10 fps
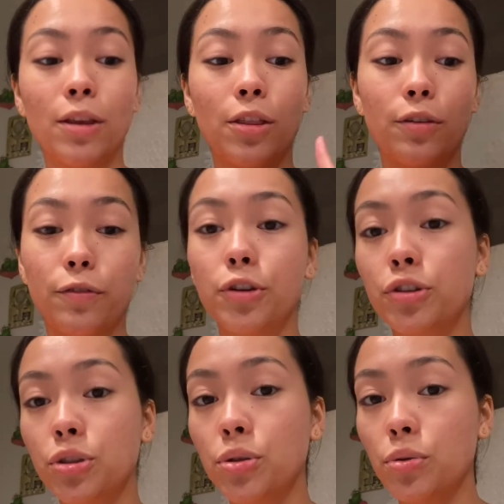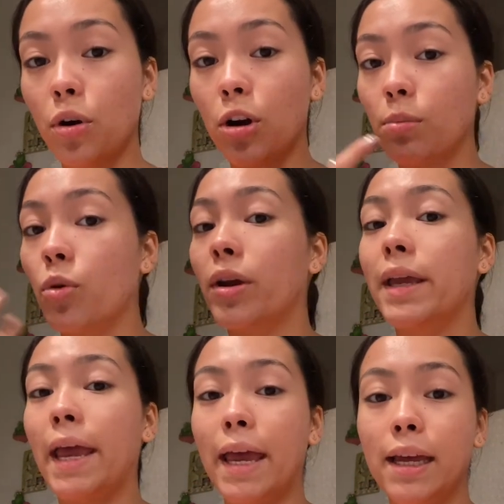the first two are more
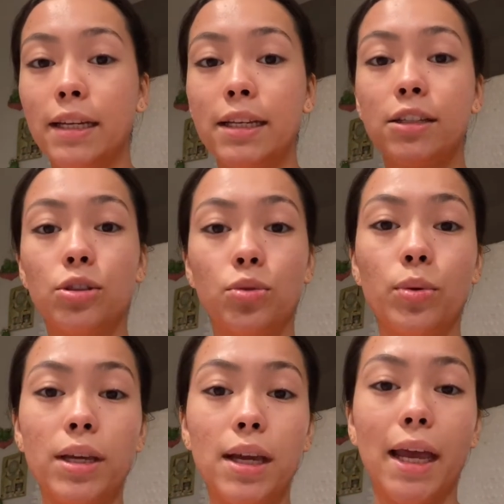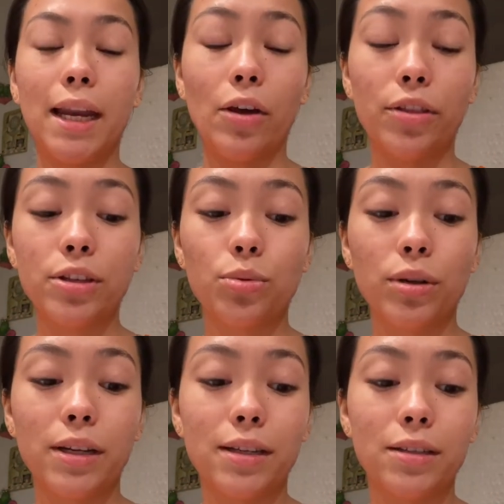candy, sweet, and now this
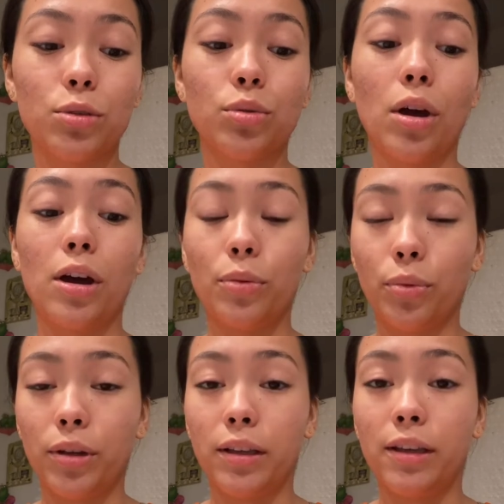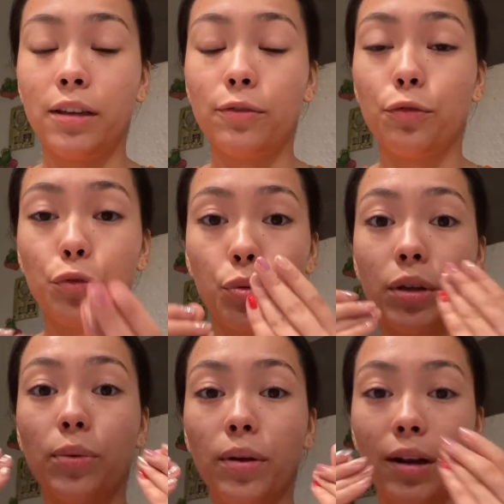one is a really
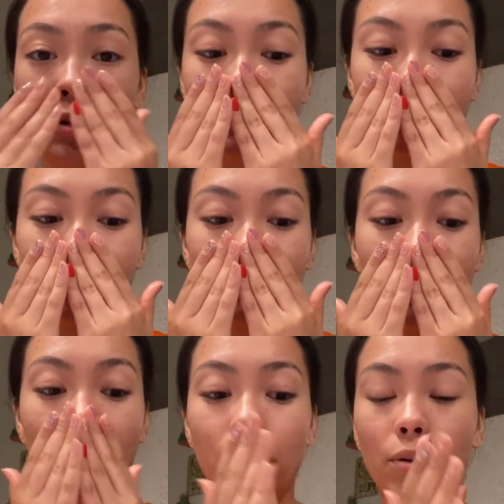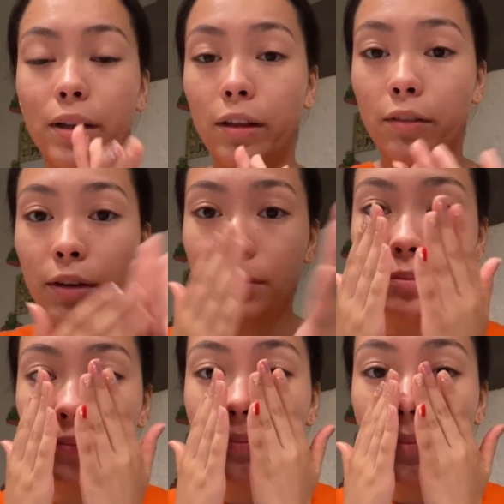fruity one. Oh, I love it.
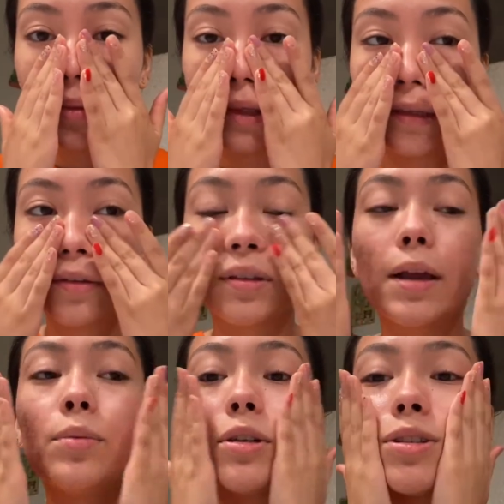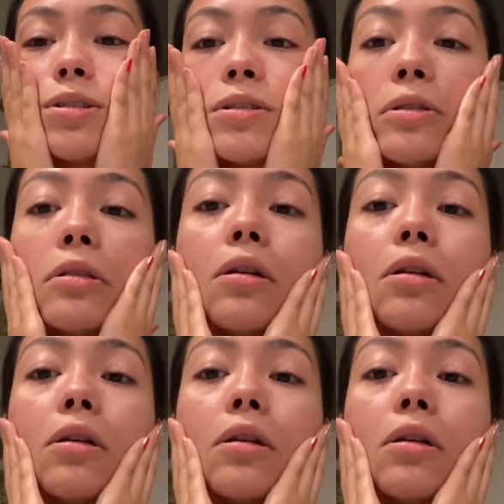So now we just